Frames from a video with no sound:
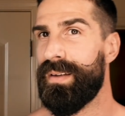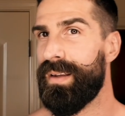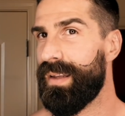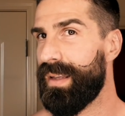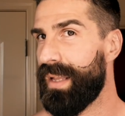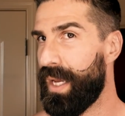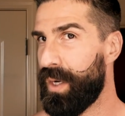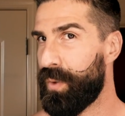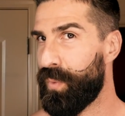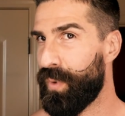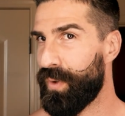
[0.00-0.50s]

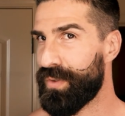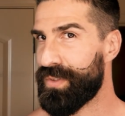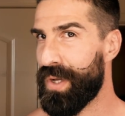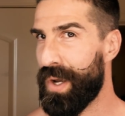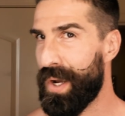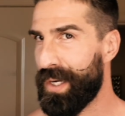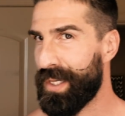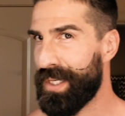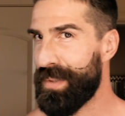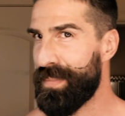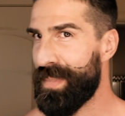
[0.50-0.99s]
Like we were
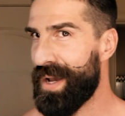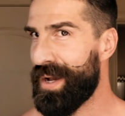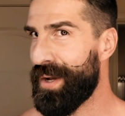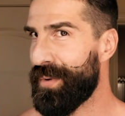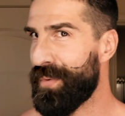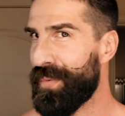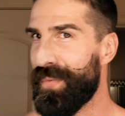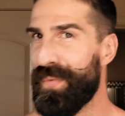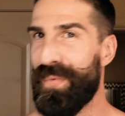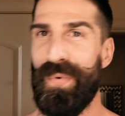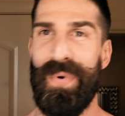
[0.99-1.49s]
talking
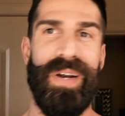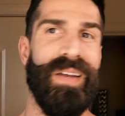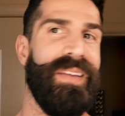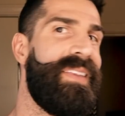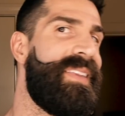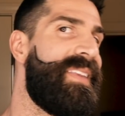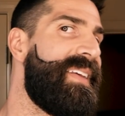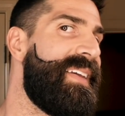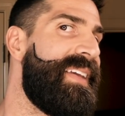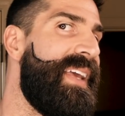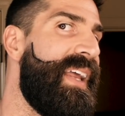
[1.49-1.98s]
about
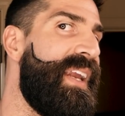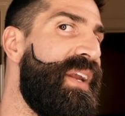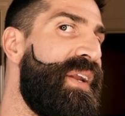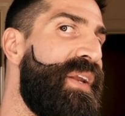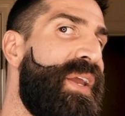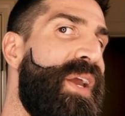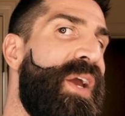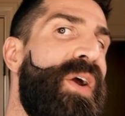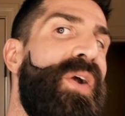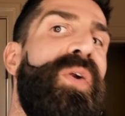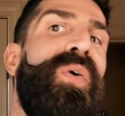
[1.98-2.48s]
with getting
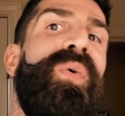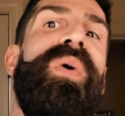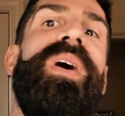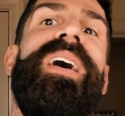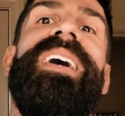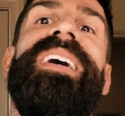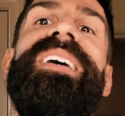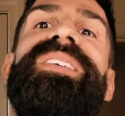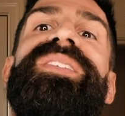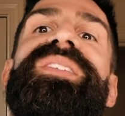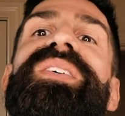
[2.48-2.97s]
carried
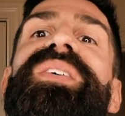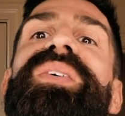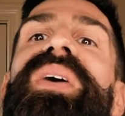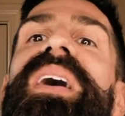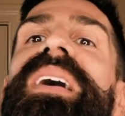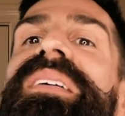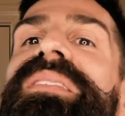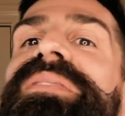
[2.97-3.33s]
away, so I